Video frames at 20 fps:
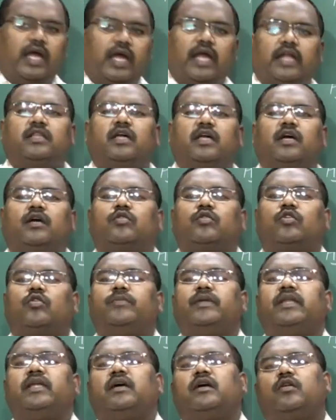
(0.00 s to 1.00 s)
and the
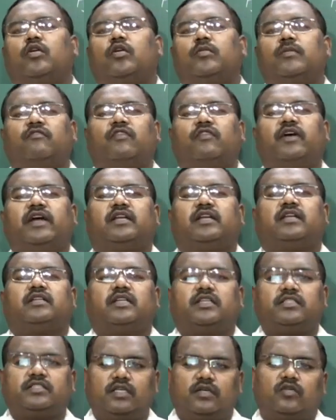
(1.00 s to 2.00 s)
chroma factor,
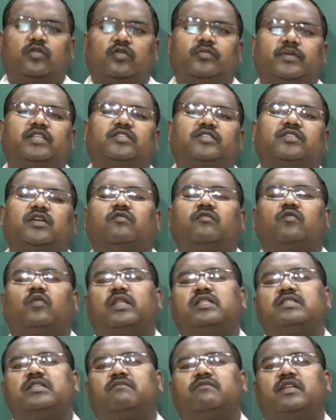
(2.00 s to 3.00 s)
that is a chrominance of
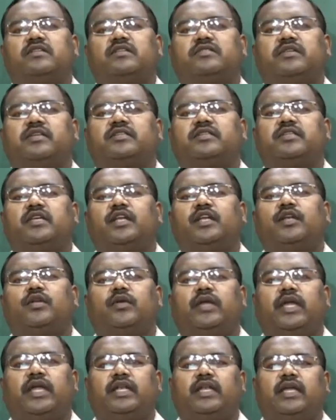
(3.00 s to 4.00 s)
176
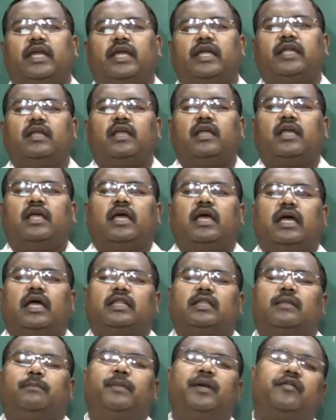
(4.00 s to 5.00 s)
into 88,
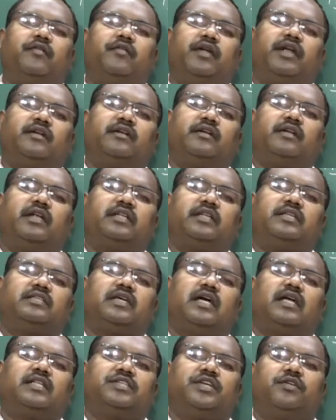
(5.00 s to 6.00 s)
and the bit rate that is
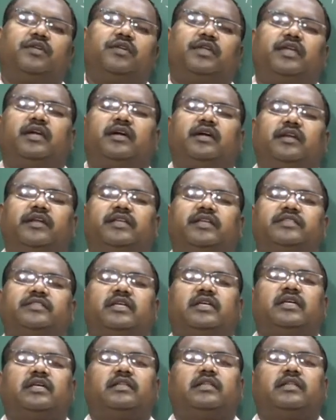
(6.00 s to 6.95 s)
achieved here is